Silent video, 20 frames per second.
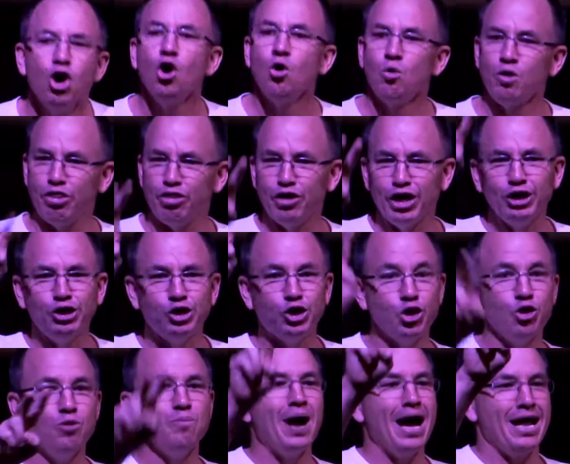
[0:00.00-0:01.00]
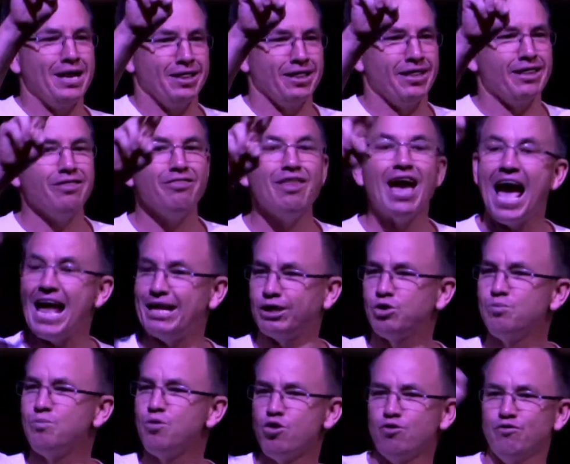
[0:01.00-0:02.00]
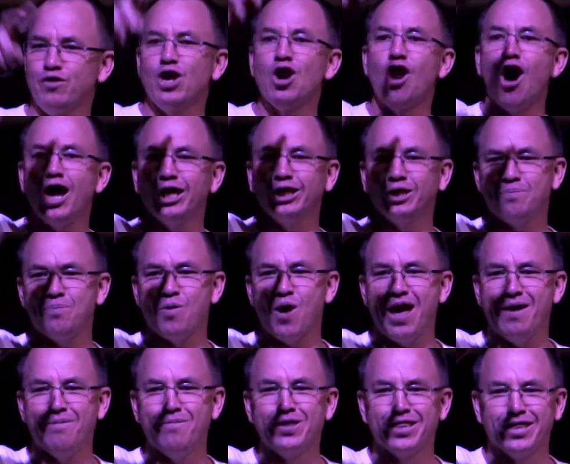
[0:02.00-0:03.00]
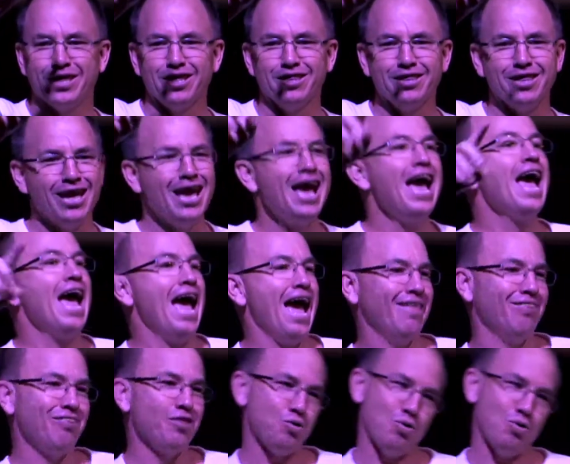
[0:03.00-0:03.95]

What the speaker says: Within 2 months, they had to move in larger premises, and the